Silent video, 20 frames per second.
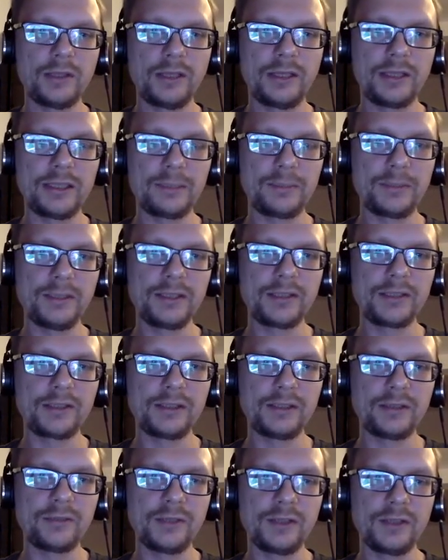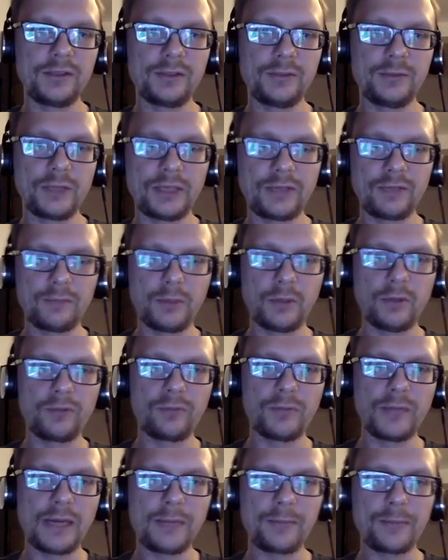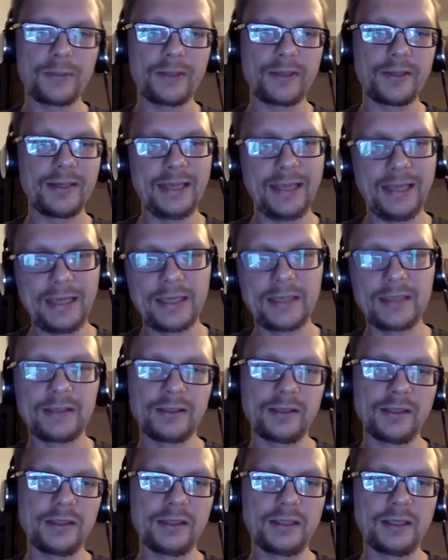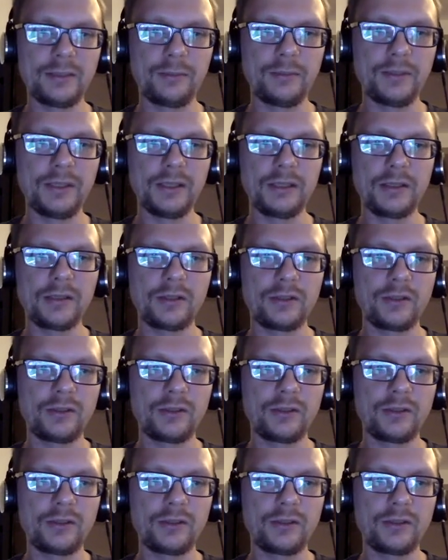An applicative is if you have both map and an AP.